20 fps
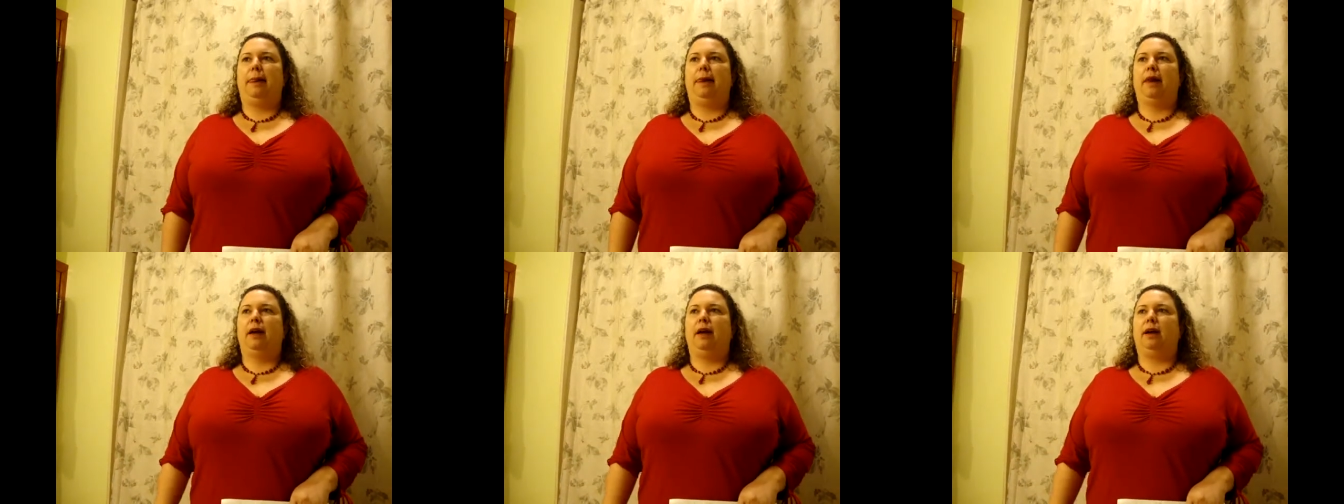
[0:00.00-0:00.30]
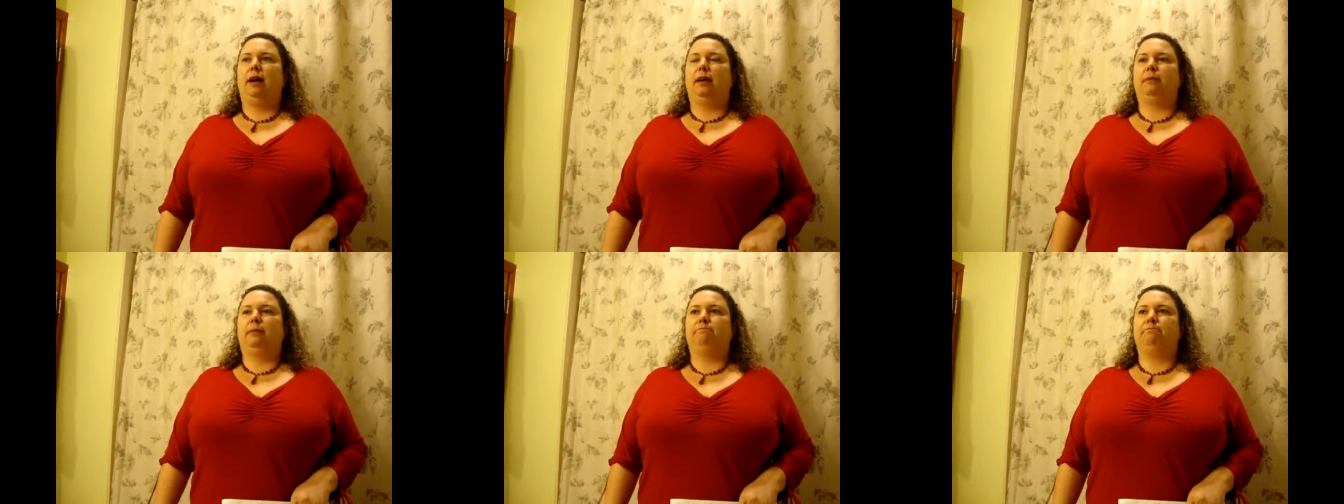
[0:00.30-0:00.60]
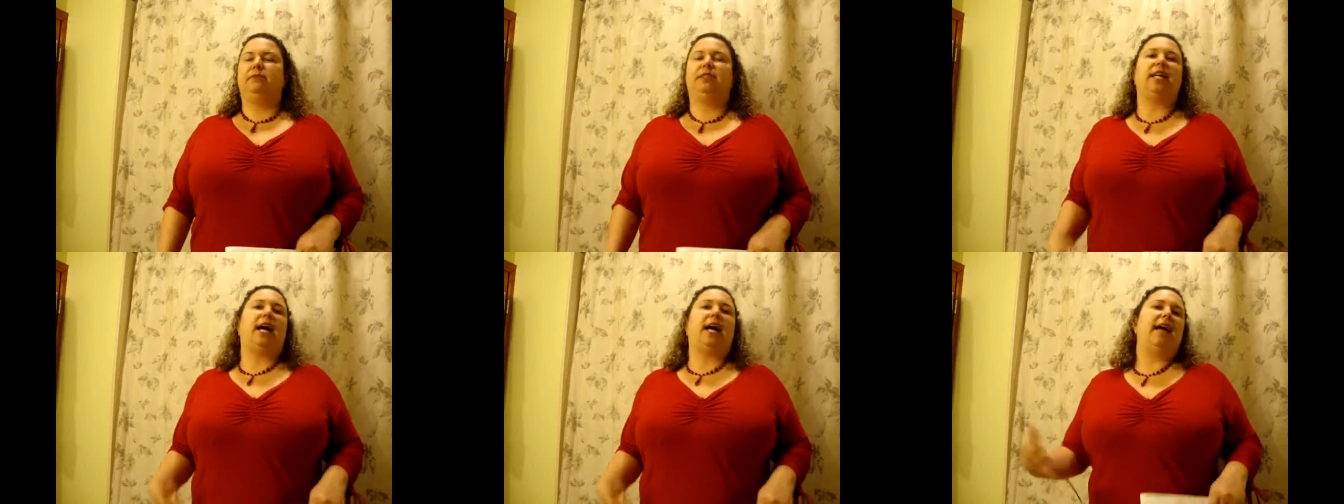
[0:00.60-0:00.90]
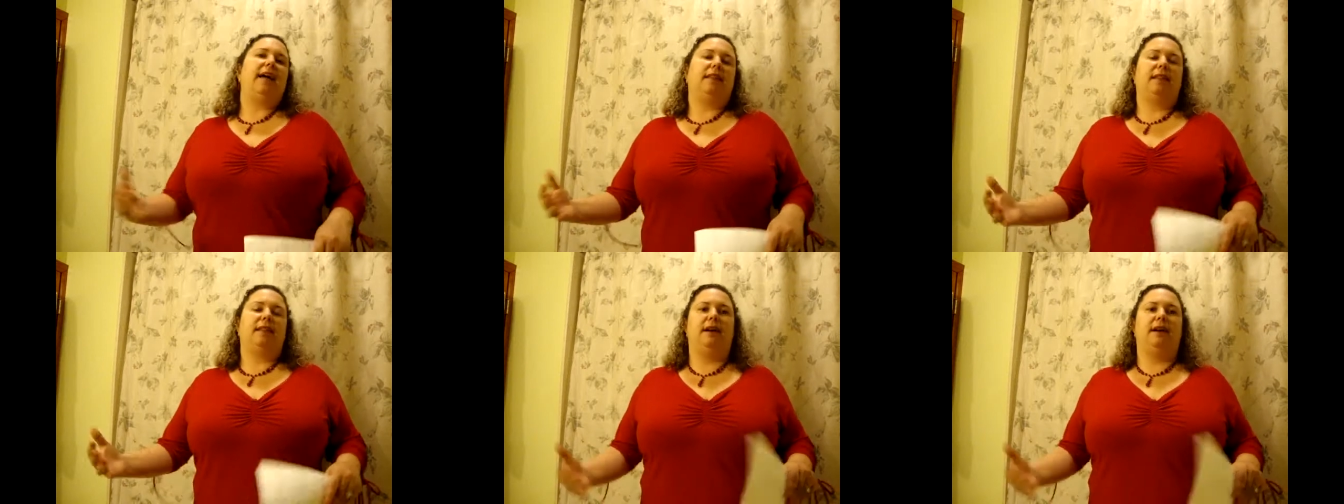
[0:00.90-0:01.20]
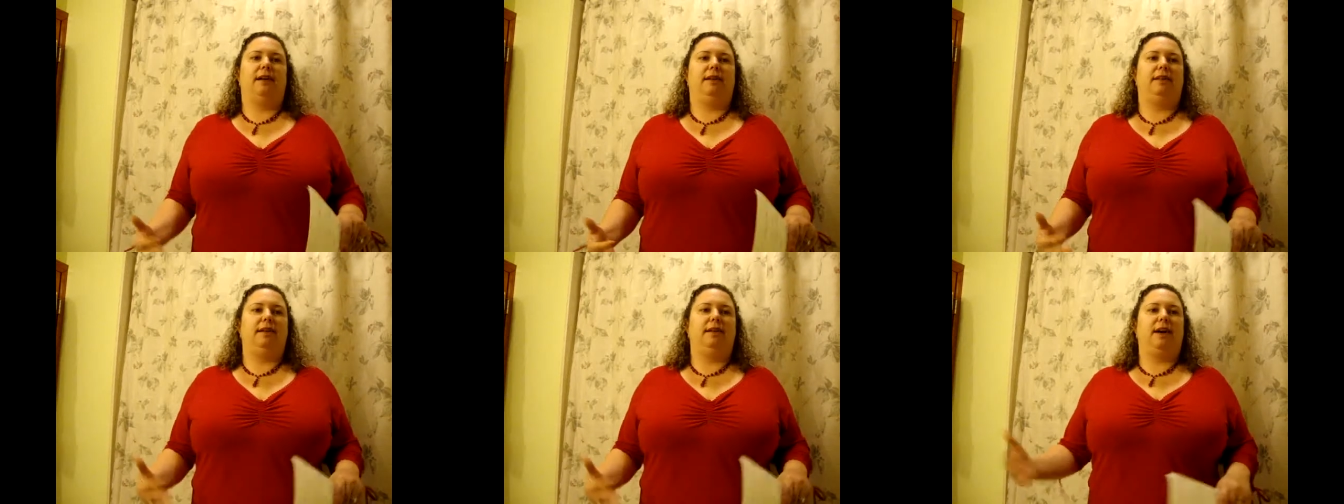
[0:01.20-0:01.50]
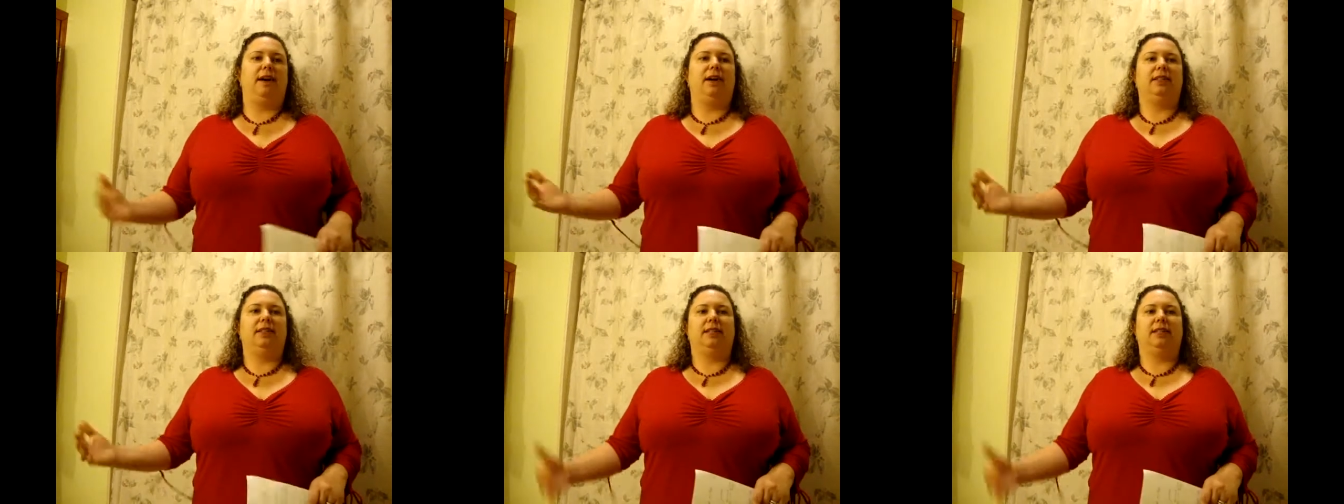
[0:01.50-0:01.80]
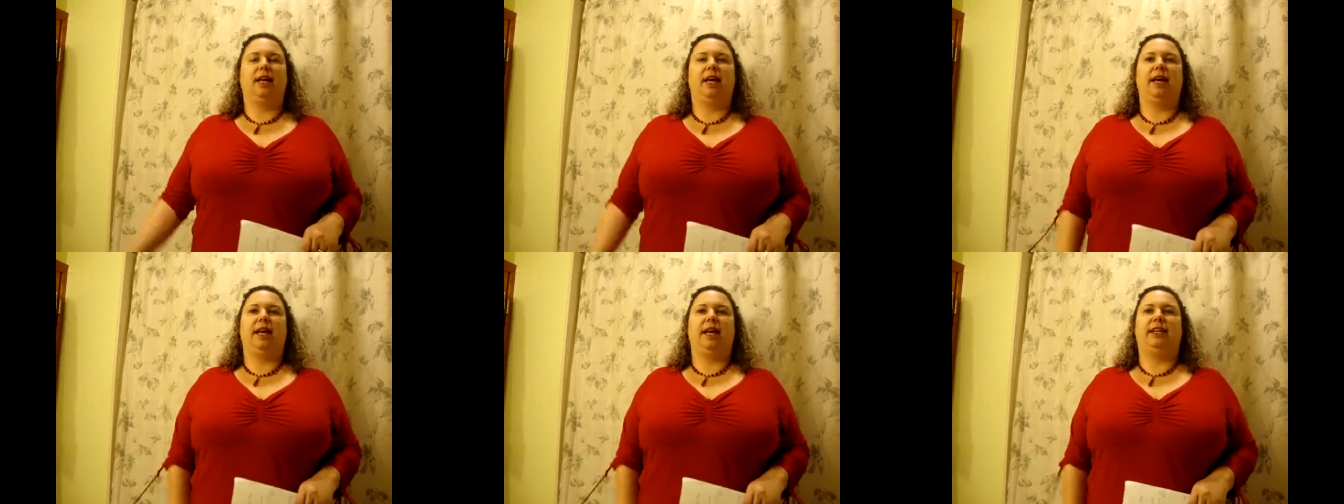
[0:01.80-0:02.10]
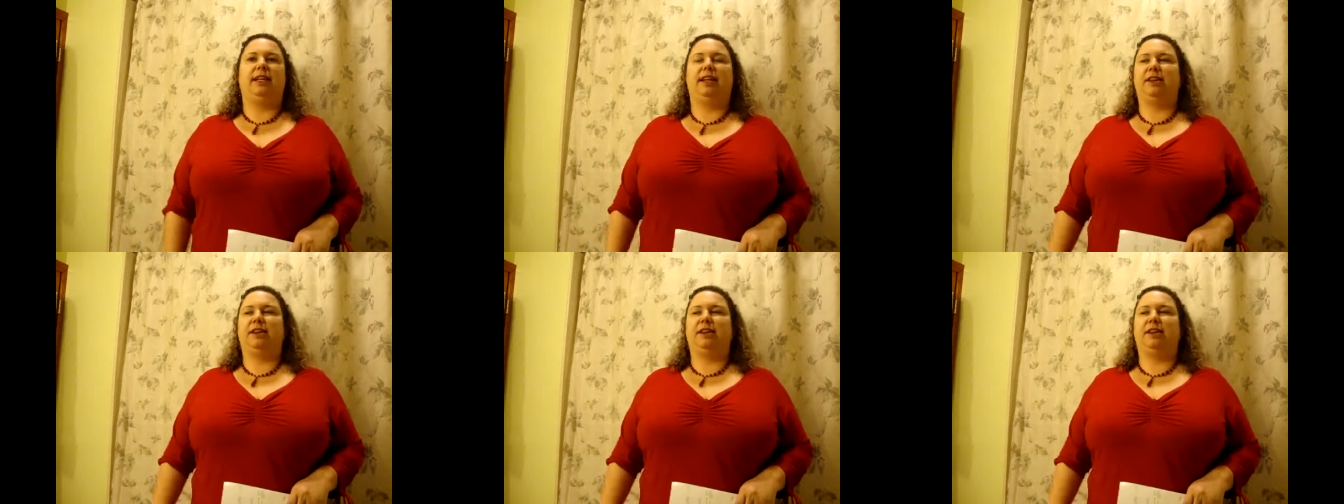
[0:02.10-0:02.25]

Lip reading: dialogue online.